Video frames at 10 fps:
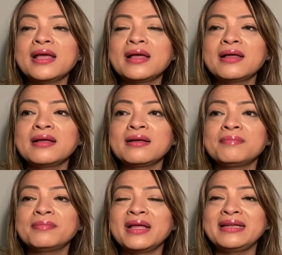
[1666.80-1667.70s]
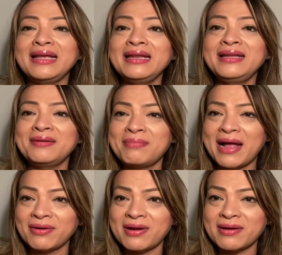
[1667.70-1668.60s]
an Indian
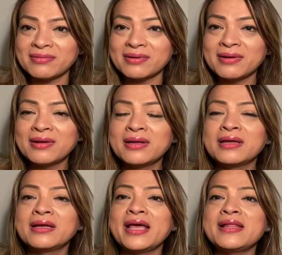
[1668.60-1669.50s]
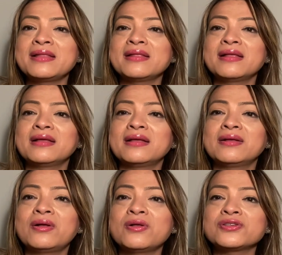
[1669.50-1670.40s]
background, and
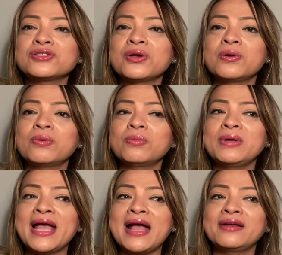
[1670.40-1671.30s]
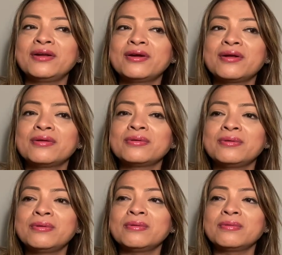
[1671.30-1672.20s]
also we had a girl
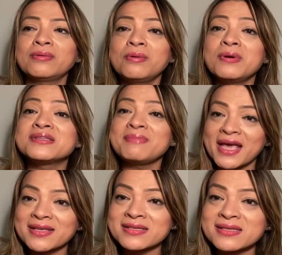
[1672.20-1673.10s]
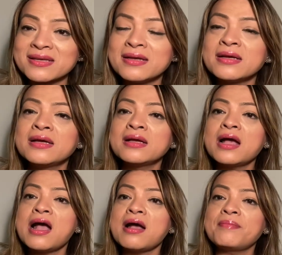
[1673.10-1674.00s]
who was mixed
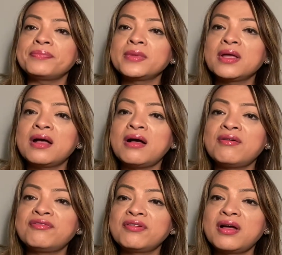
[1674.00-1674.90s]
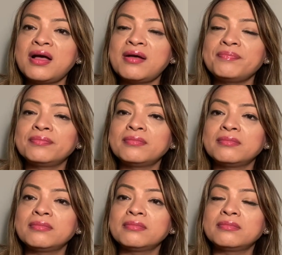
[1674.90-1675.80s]
of
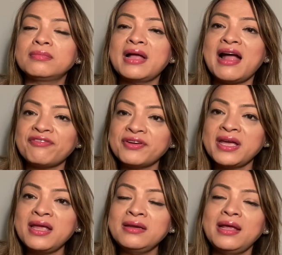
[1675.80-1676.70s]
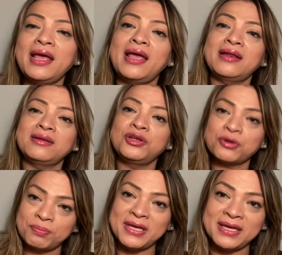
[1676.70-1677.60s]
African and
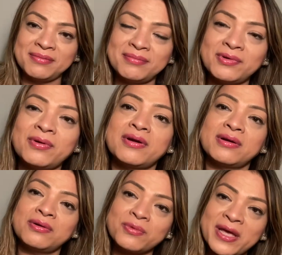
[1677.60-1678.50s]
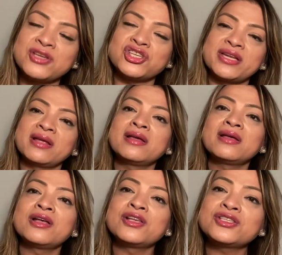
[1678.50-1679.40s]
European or Caucasian.
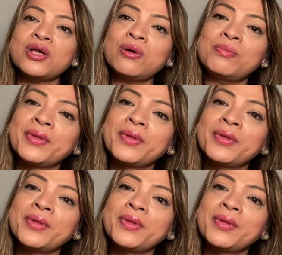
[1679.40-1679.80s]
So